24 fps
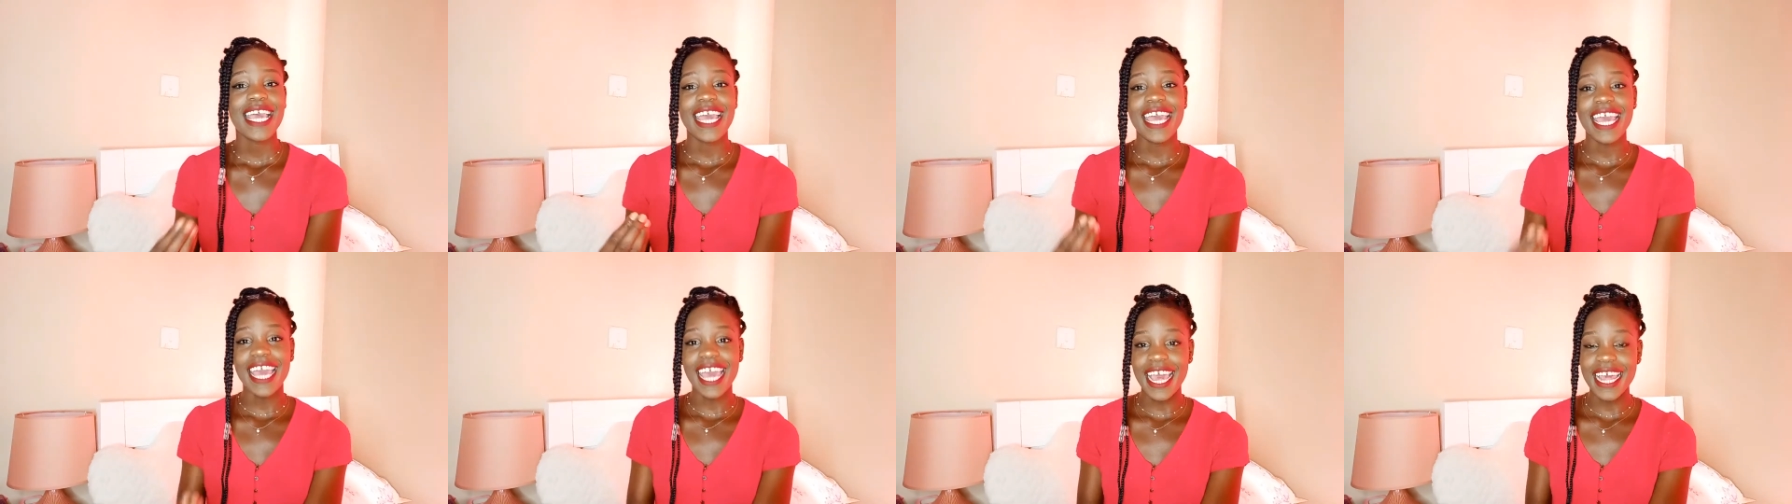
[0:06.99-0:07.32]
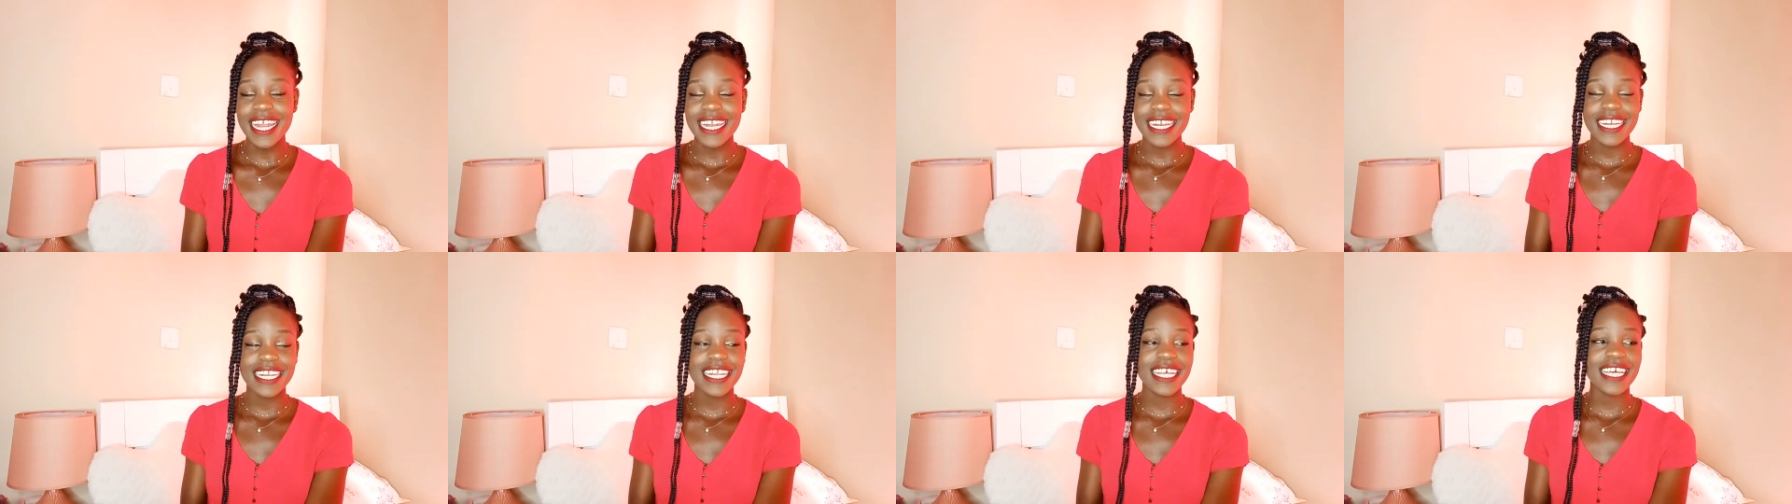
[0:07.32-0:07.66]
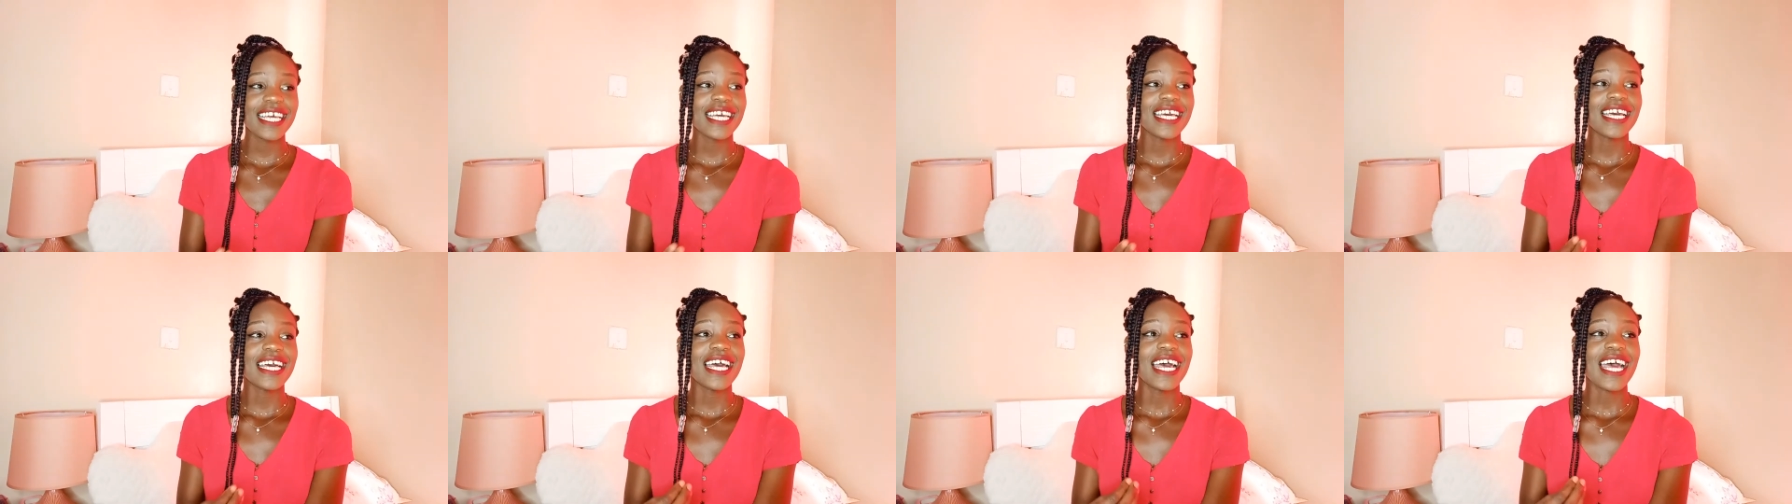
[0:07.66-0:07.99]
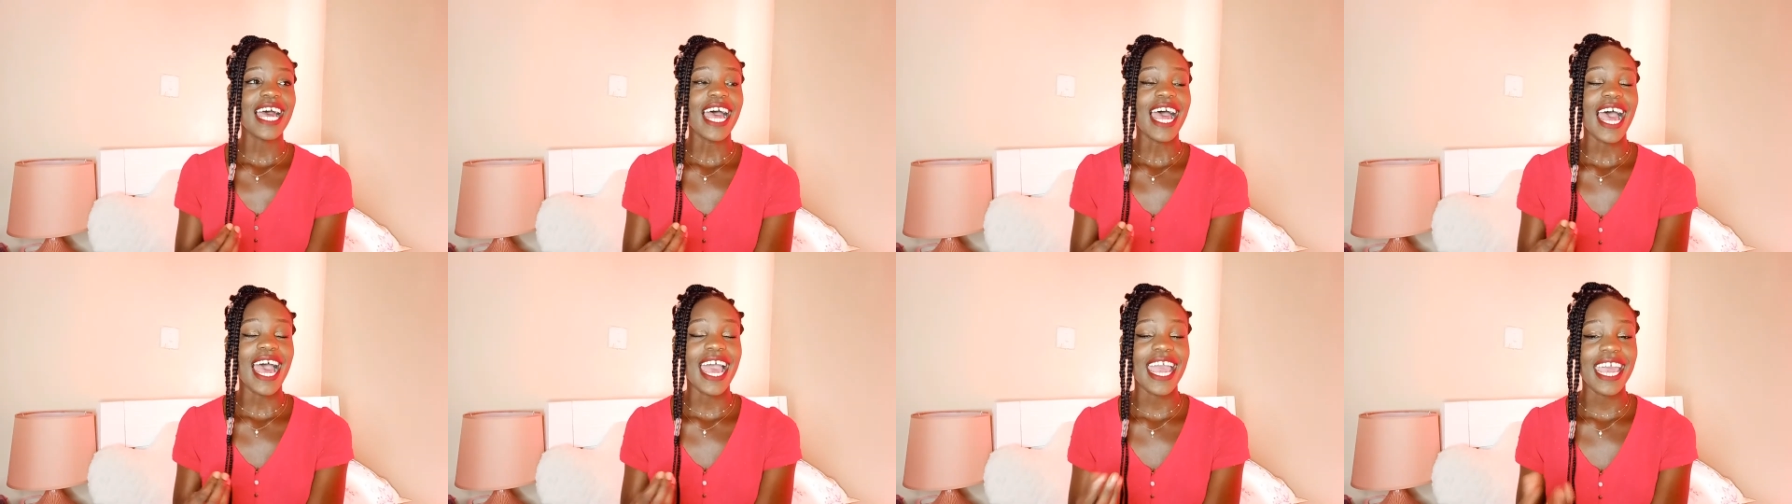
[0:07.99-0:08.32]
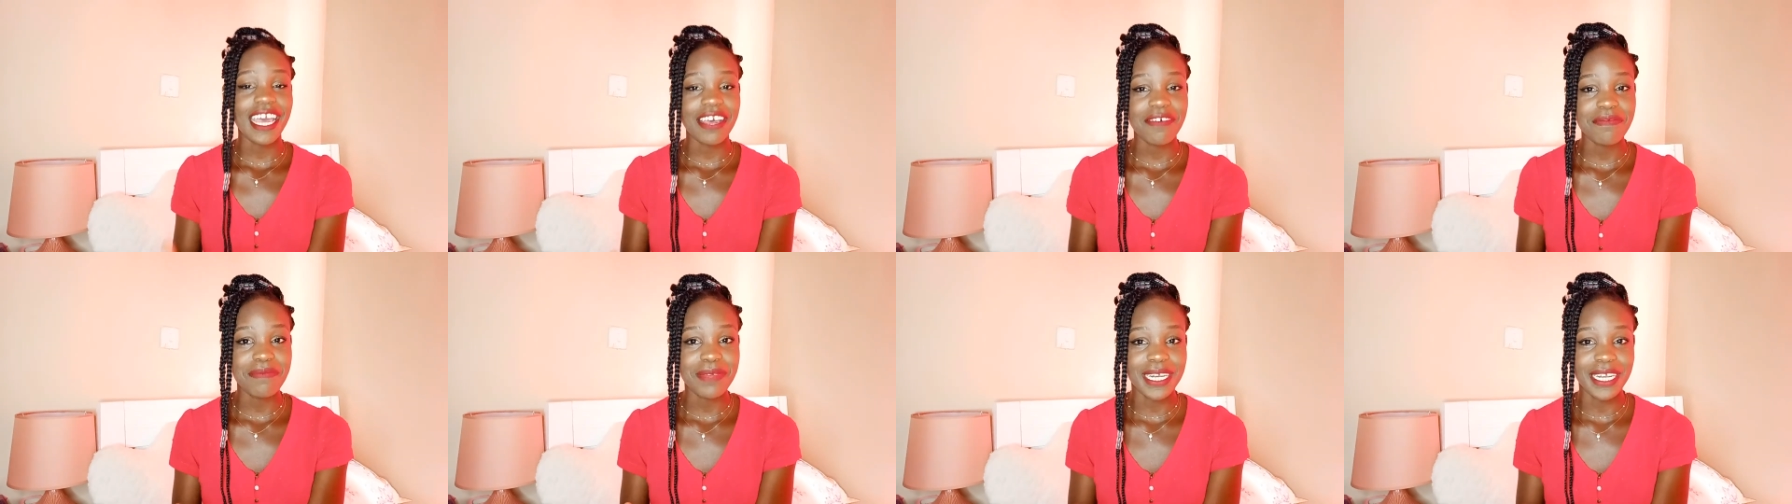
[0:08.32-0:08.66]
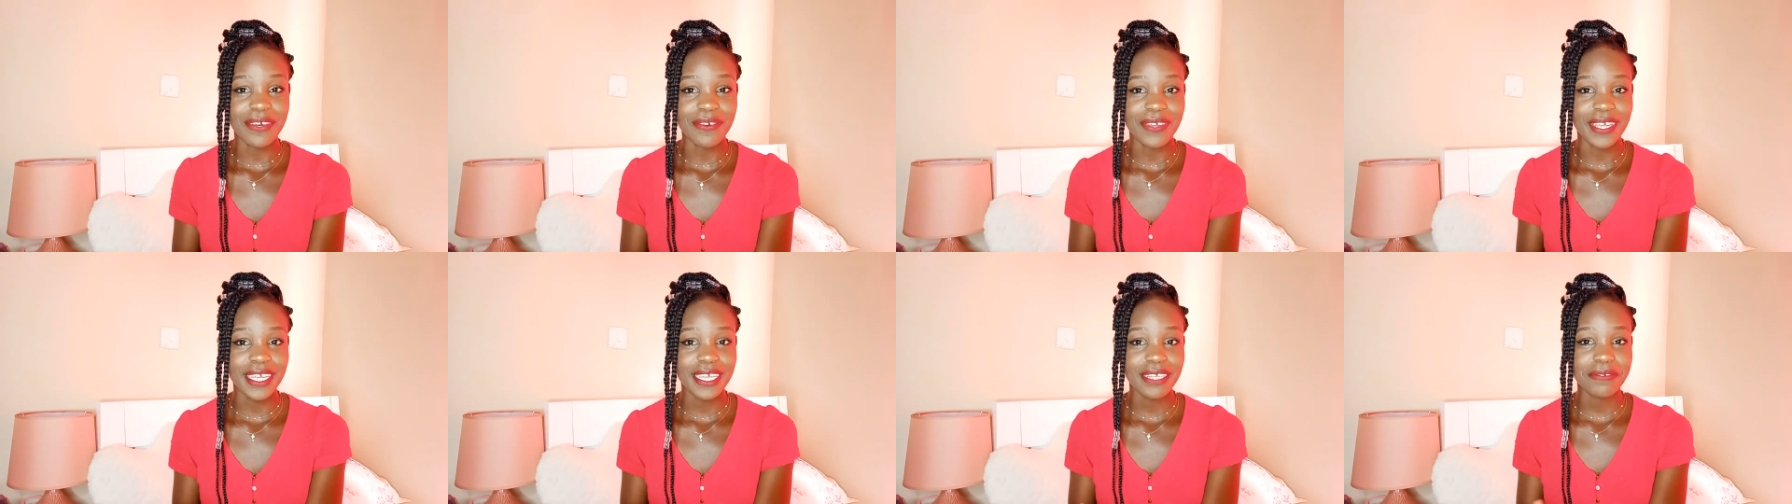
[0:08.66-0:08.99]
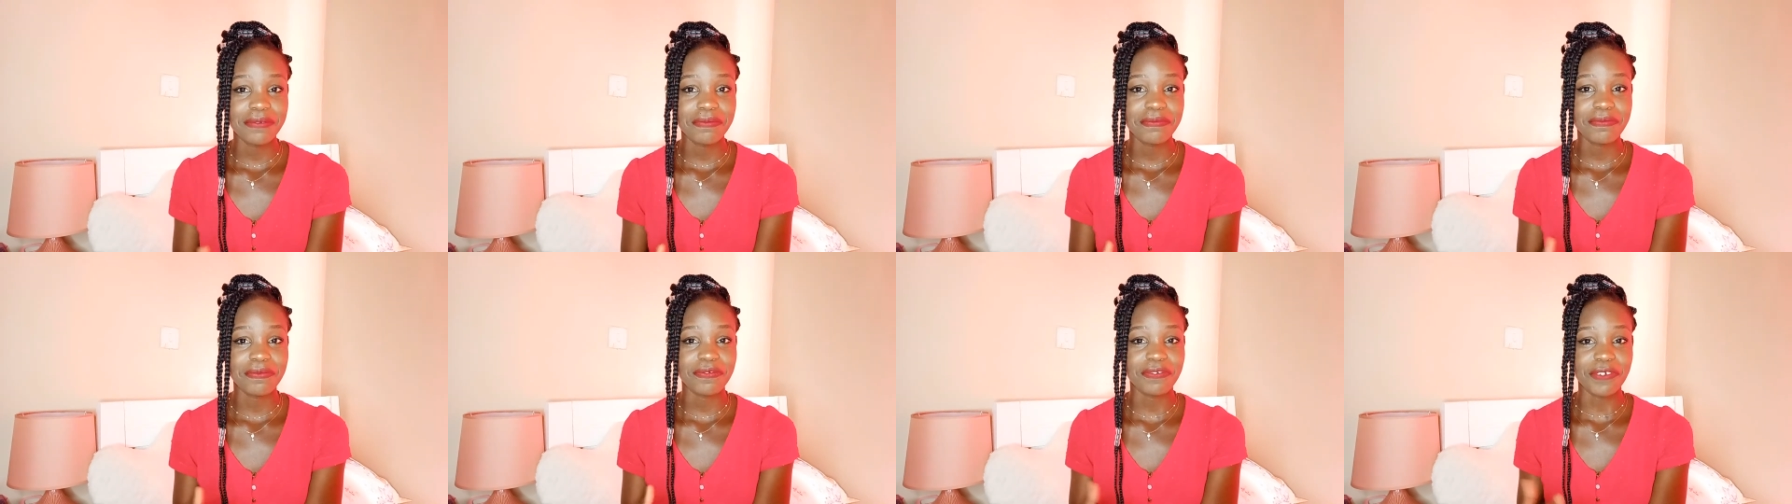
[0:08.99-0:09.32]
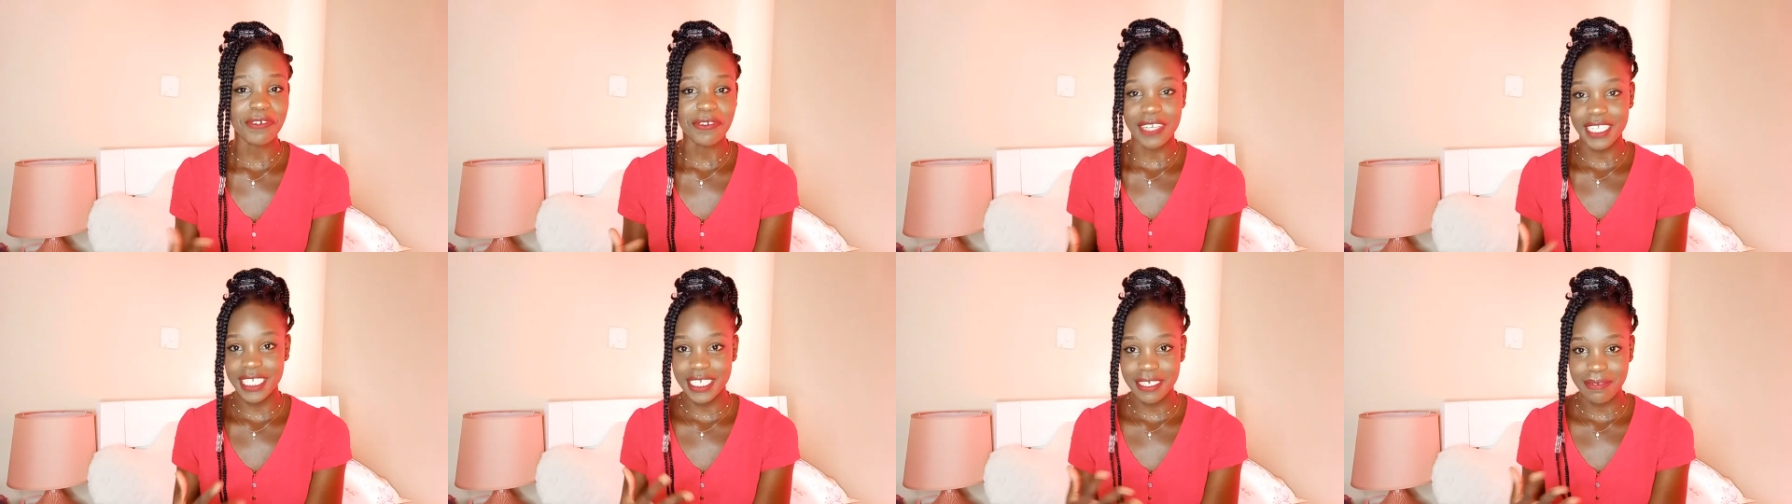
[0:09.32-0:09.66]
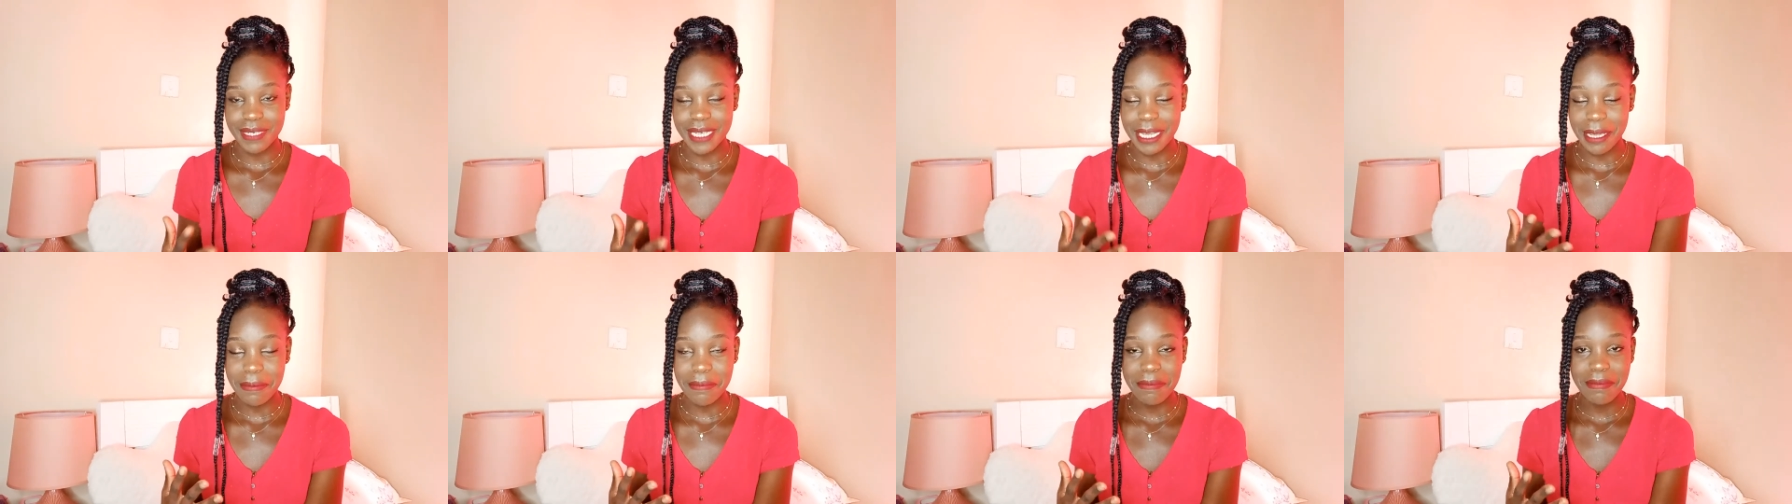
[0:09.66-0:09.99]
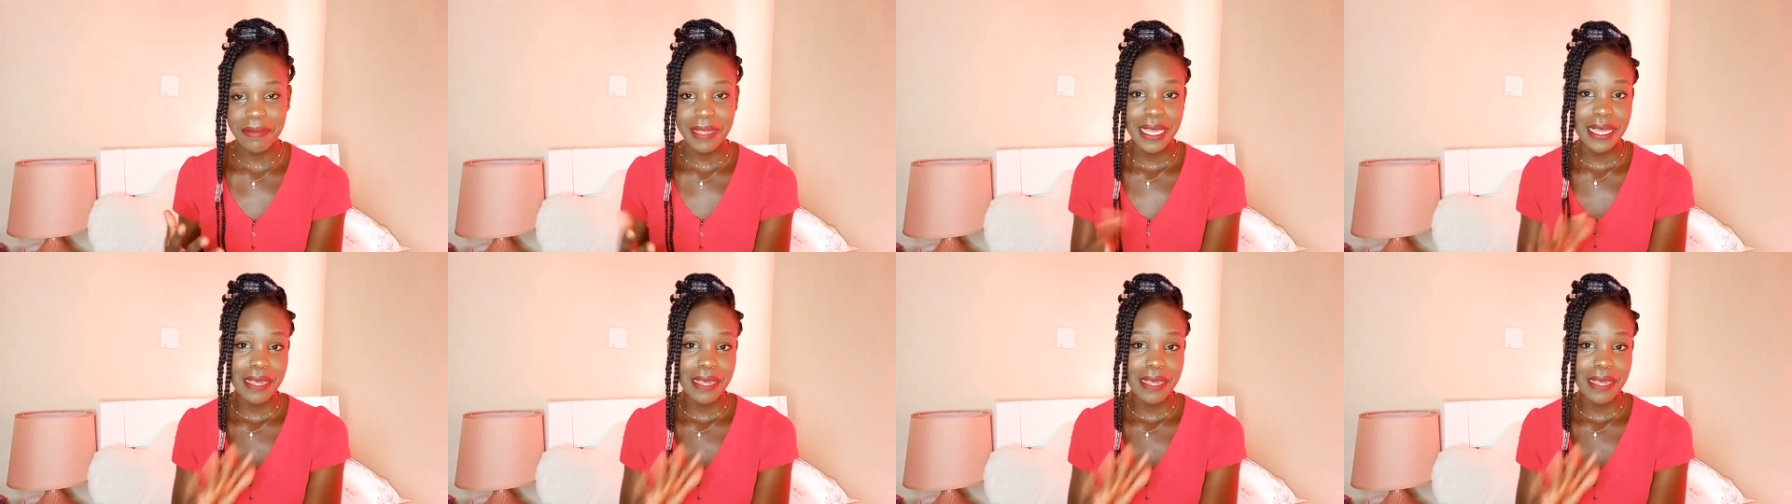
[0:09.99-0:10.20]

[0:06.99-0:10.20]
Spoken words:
and I have been away for quite some time,